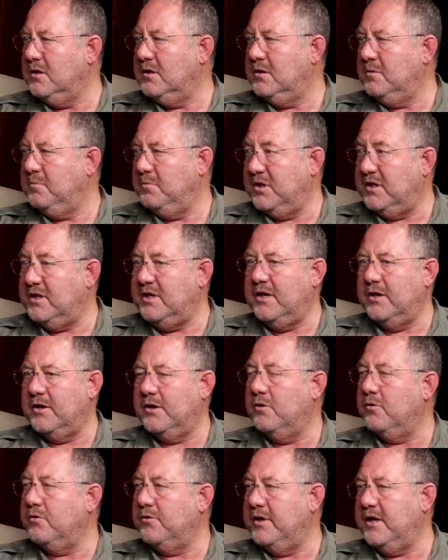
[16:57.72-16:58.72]

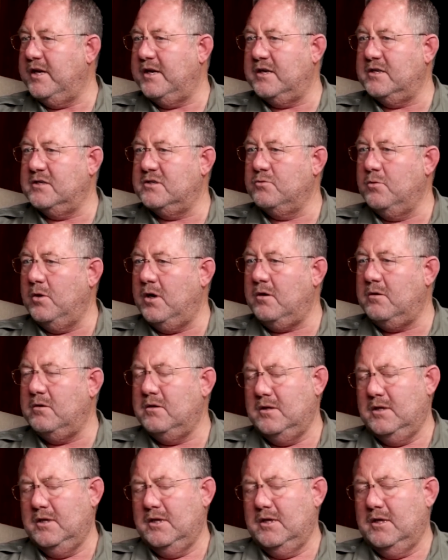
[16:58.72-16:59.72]
material there as well.
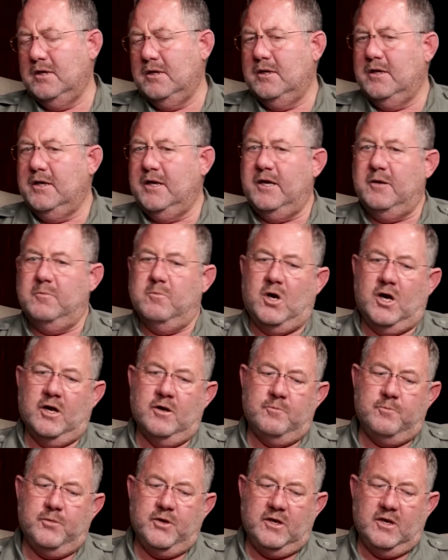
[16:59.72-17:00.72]
In my
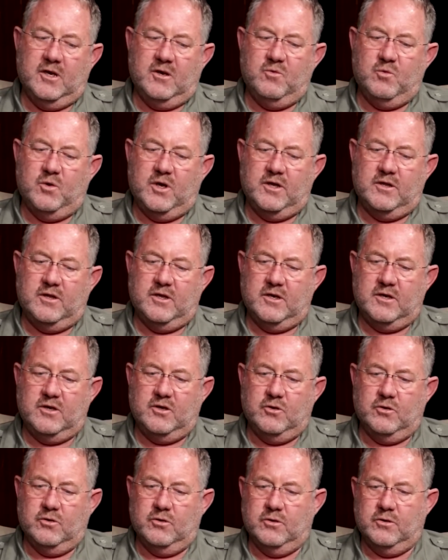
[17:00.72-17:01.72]
opinion, whether
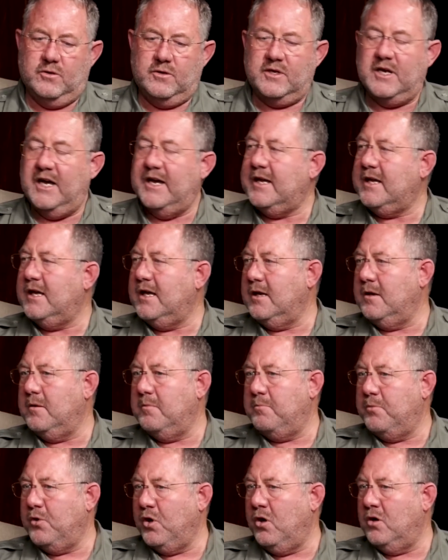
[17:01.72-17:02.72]
you're taking
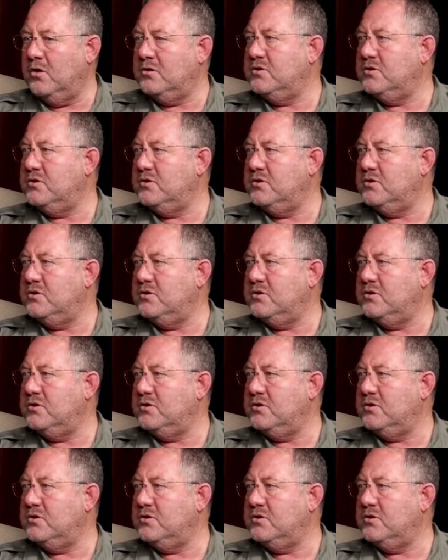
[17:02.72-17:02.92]
plants